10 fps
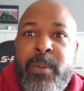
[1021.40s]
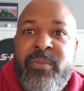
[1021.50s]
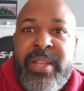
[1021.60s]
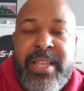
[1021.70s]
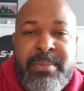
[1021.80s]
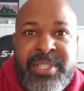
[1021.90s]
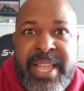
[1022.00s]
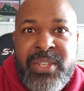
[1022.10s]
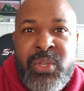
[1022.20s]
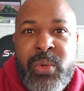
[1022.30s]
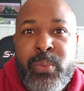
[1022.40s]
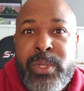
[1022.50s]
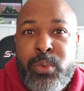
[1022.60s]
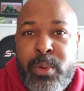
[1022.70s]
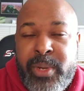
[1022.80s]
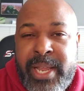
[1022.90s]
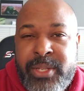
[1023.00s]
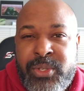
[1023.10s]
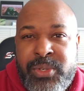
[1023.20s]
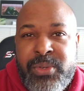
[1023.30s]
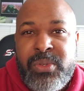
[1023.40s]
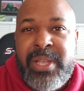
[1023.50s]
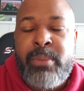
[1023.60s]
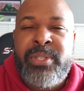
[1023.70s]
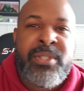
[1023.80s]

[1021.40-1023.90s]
if it comes down to it, which one would I choose? I would